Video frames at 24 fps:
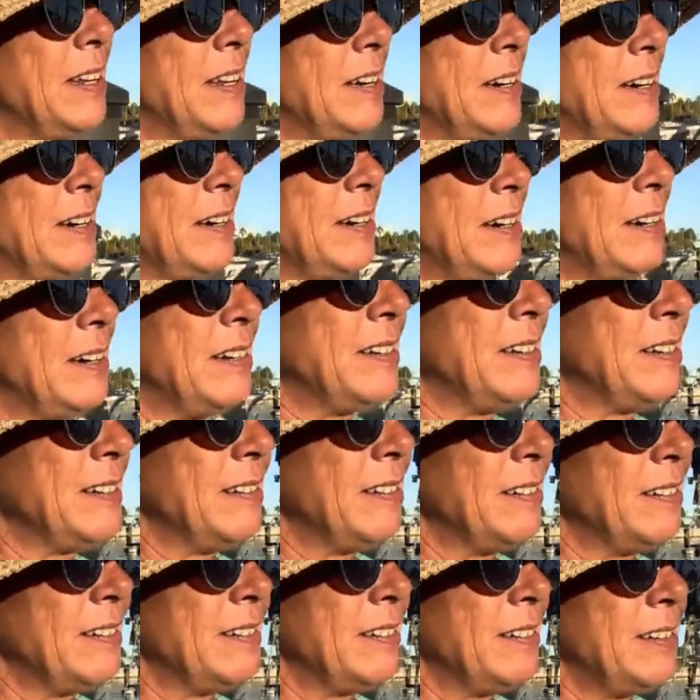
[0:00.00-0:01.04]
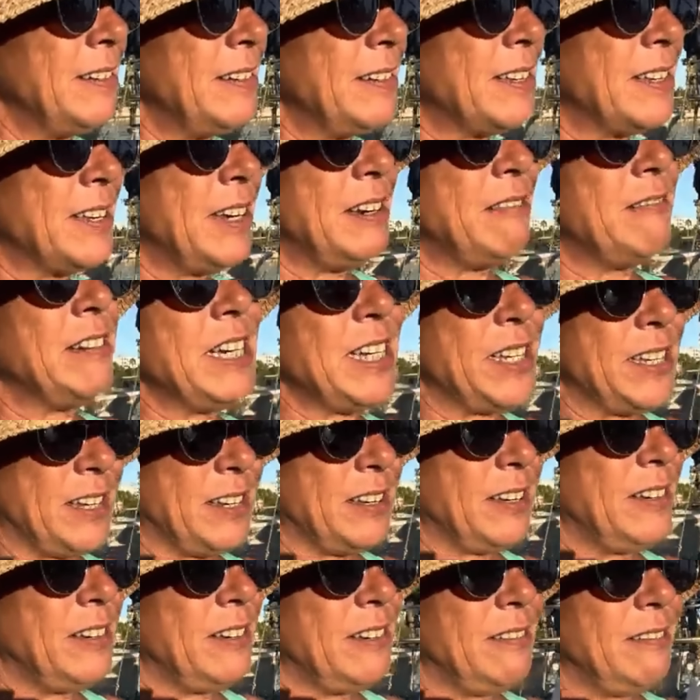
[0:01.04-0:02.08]
that her Series
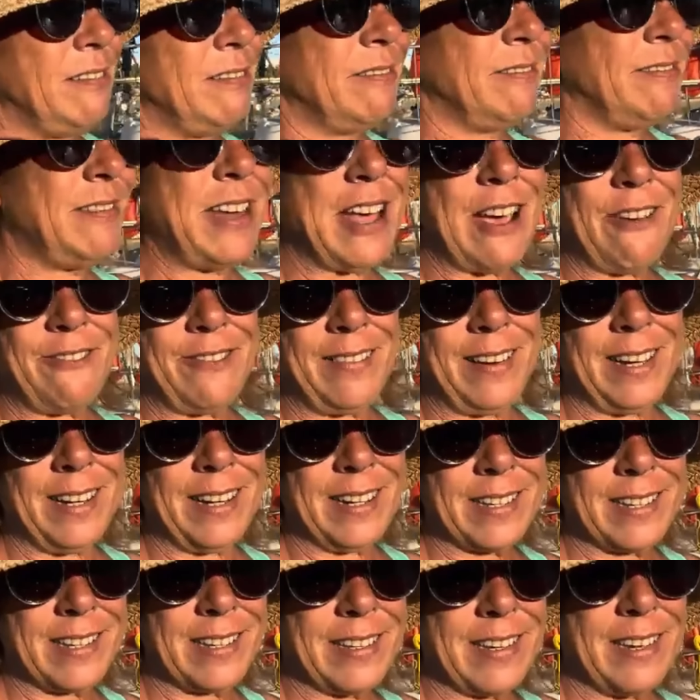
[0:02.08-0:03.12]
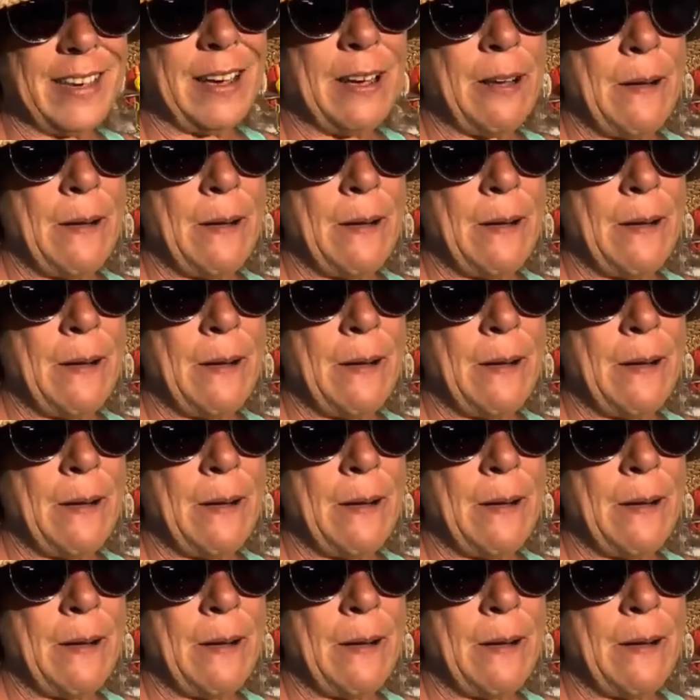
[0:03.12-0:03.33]
2, Netflix,